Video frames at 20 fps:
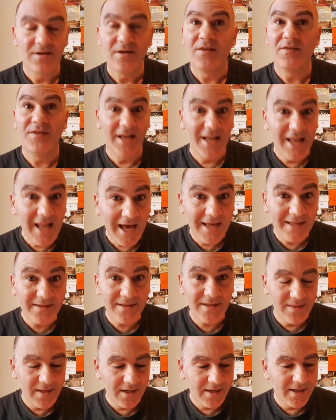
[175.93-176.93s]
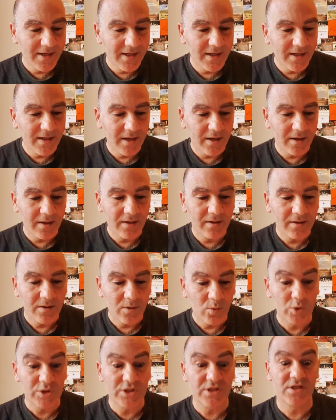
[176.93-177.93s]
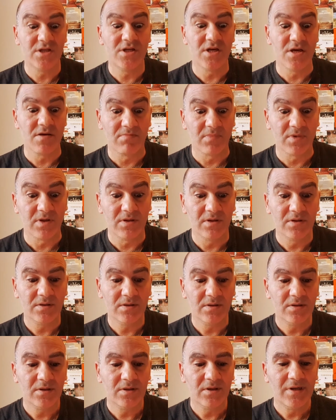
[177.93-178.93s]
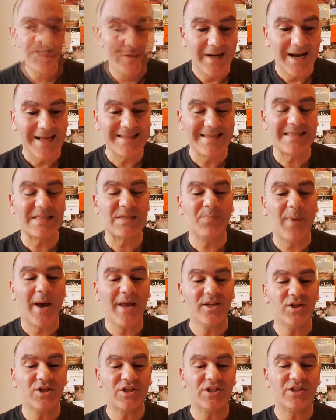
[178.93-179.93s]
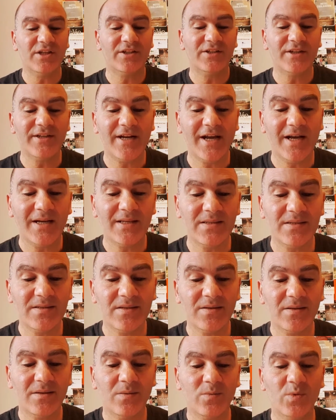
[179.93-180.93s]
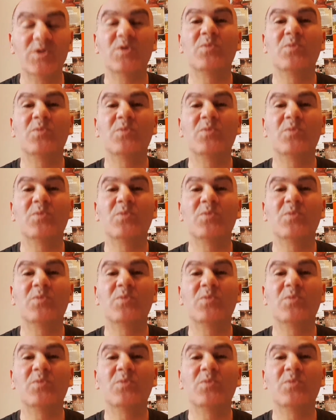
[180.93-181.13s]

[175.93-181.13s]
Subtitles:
The light at the clinic was dimmed, and Spanish serenades was